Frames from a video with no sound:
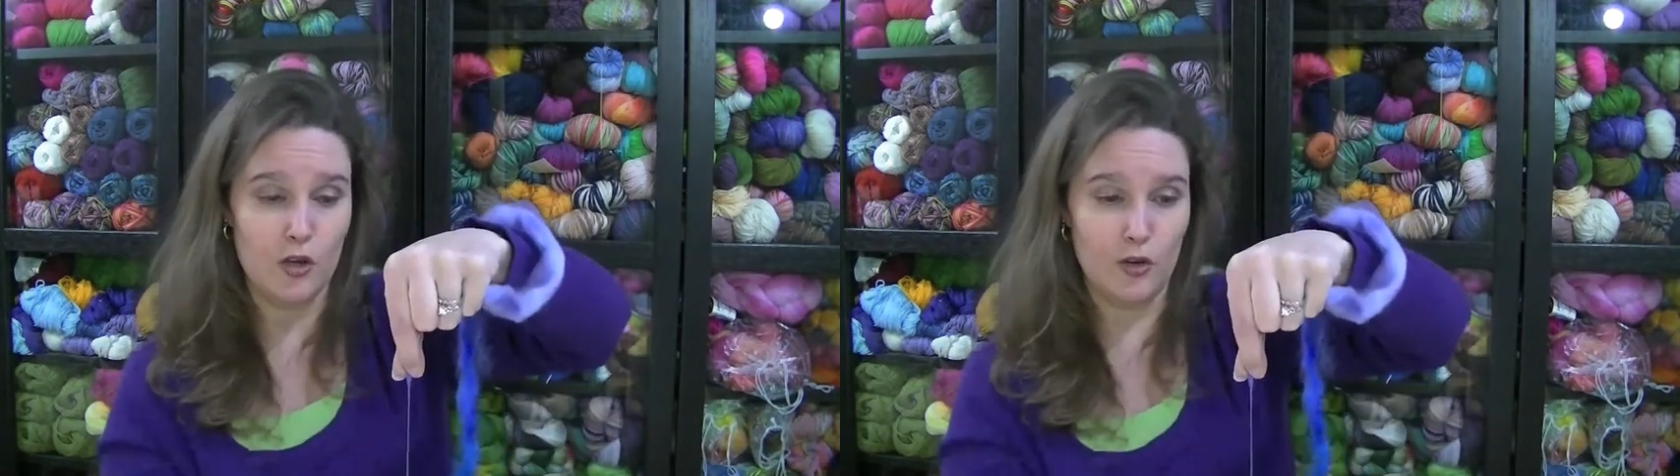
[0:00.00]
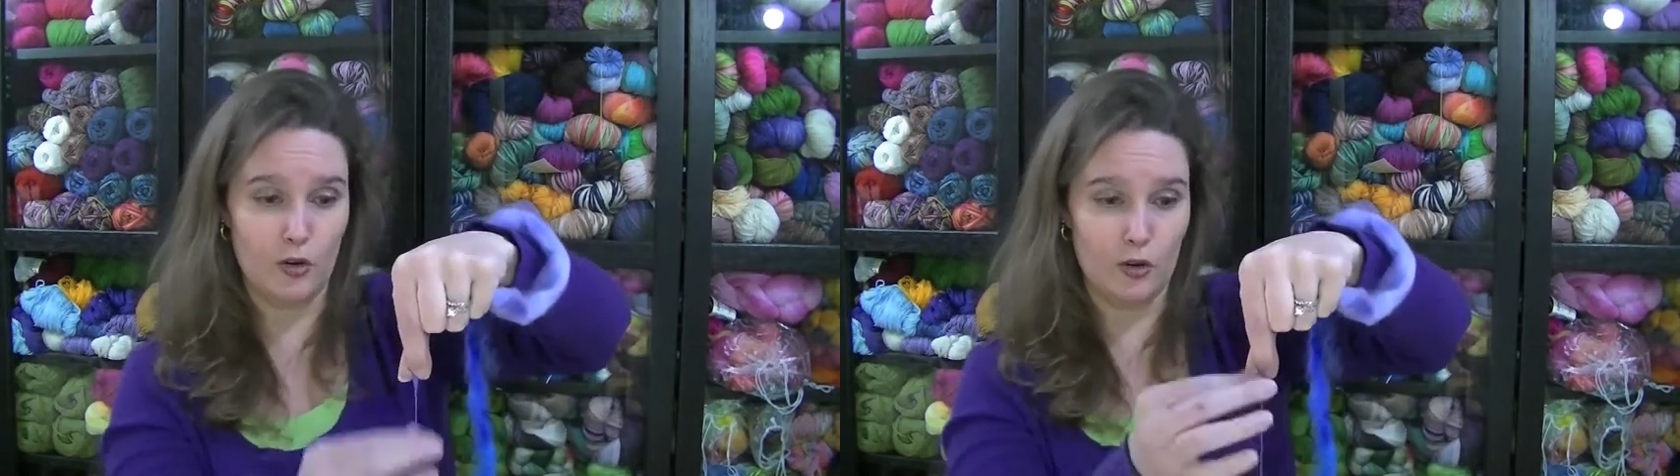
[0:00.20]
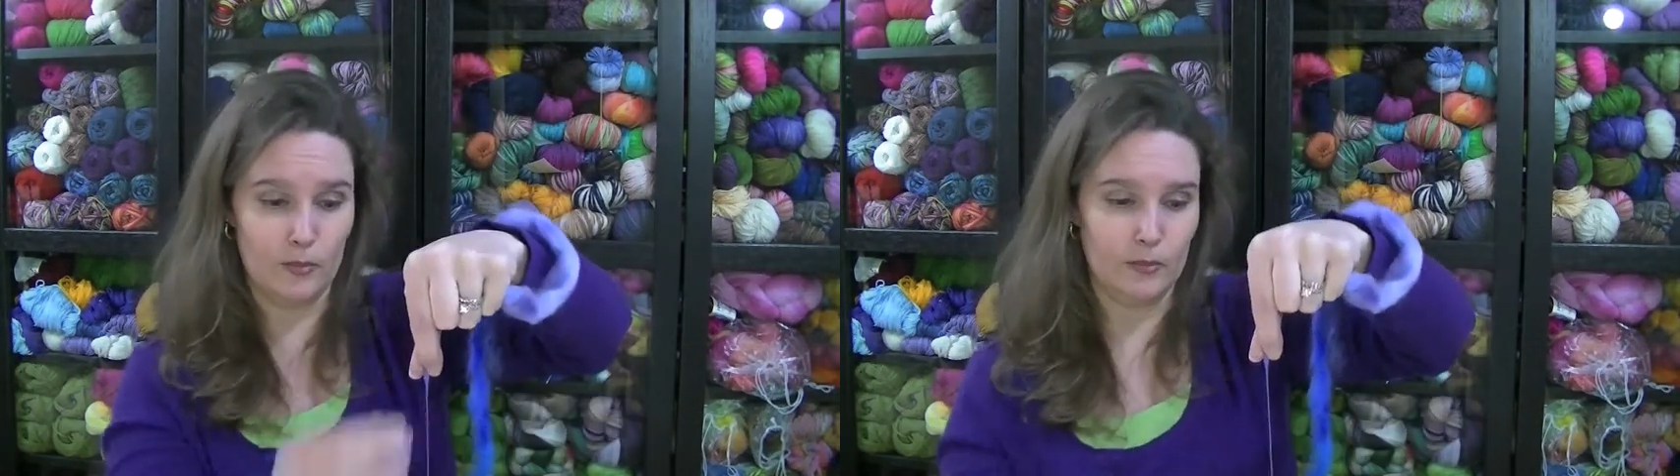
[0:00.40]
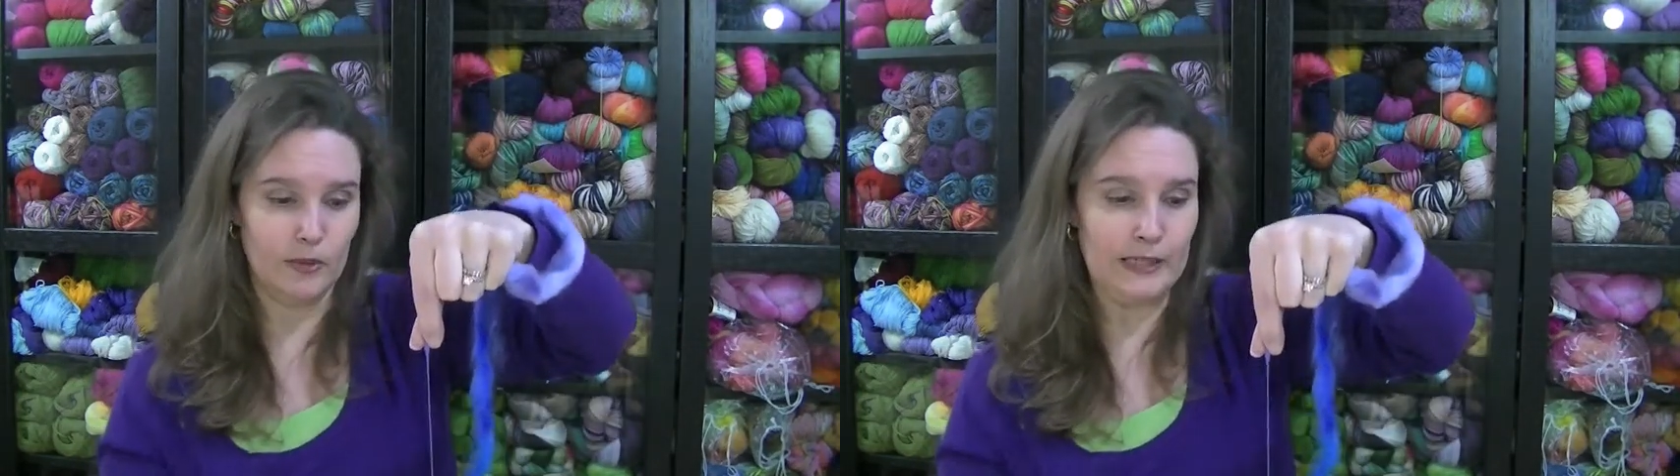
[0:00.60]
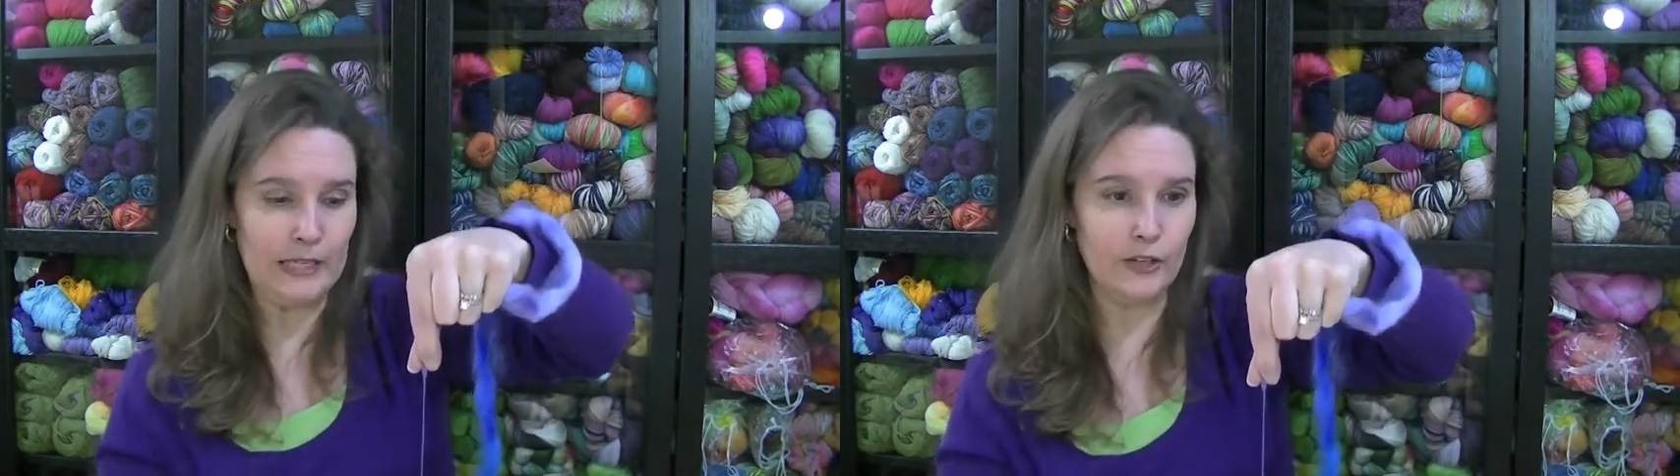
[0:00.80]
your
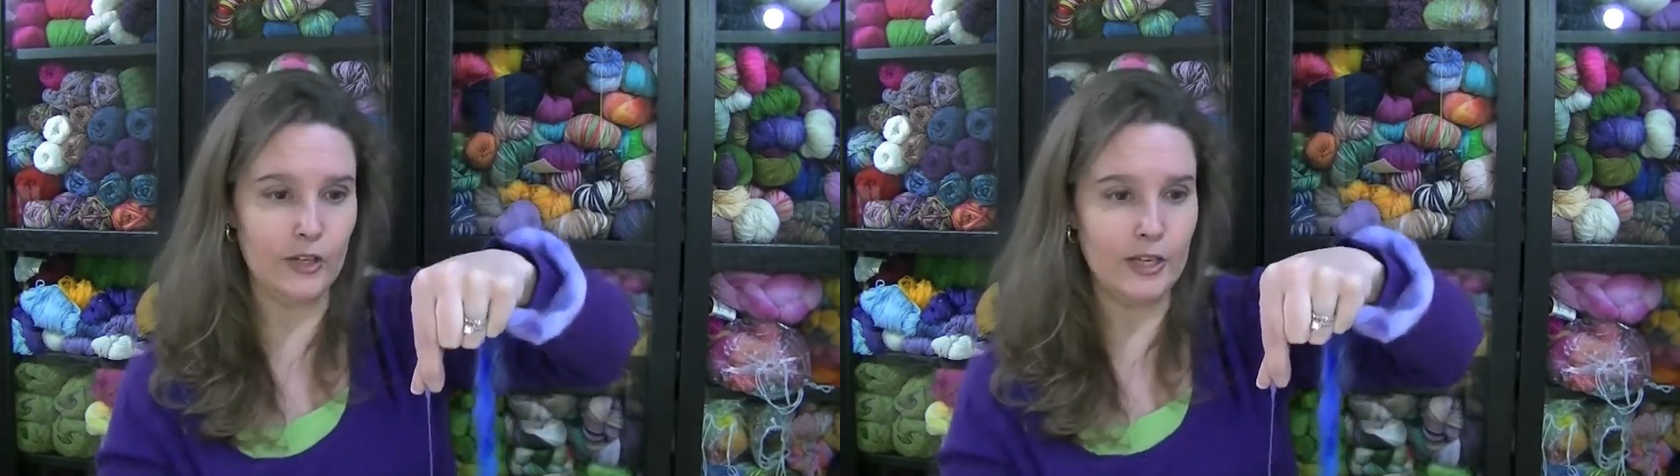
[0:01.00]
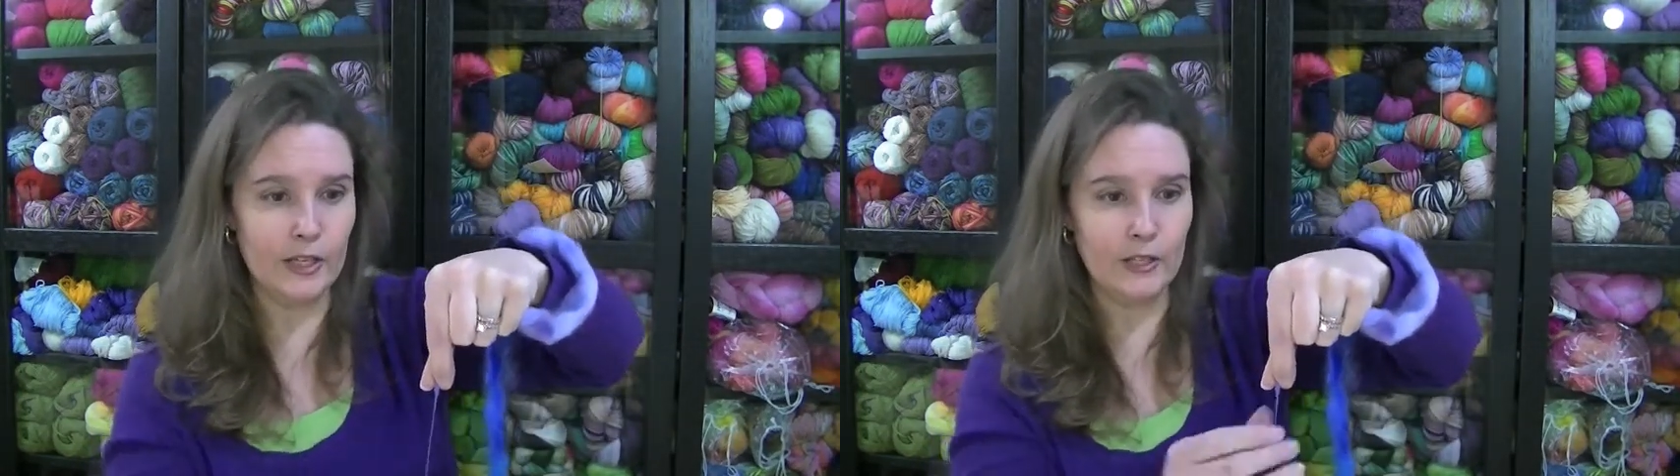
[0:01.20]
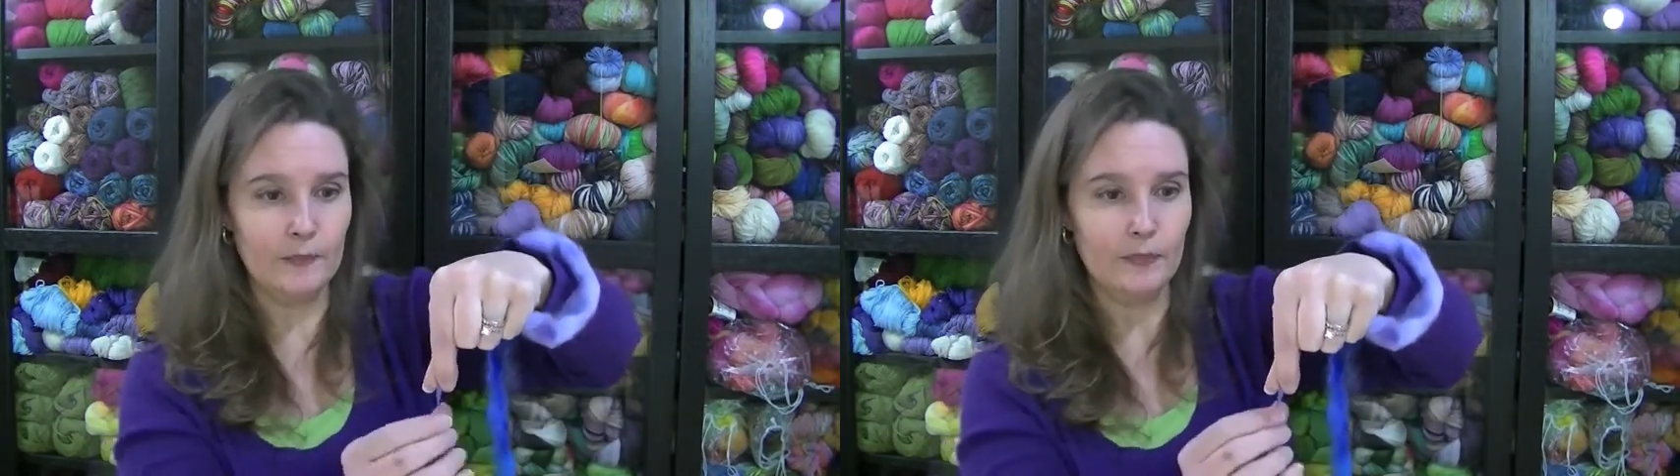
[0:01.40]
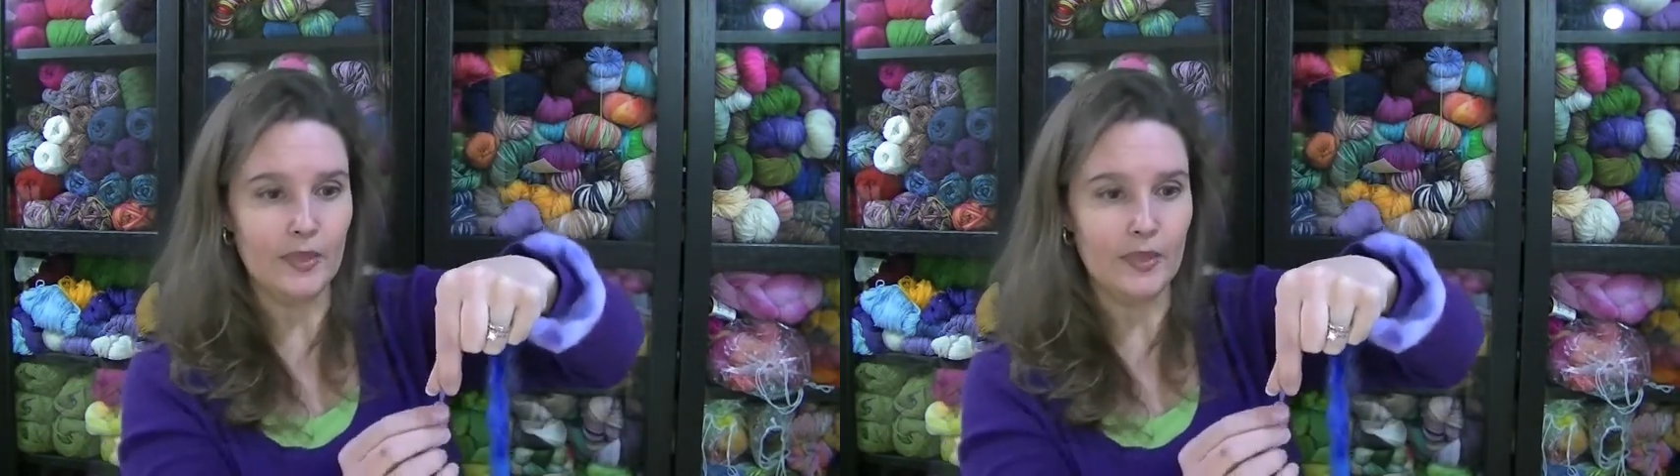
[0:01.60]
leader here,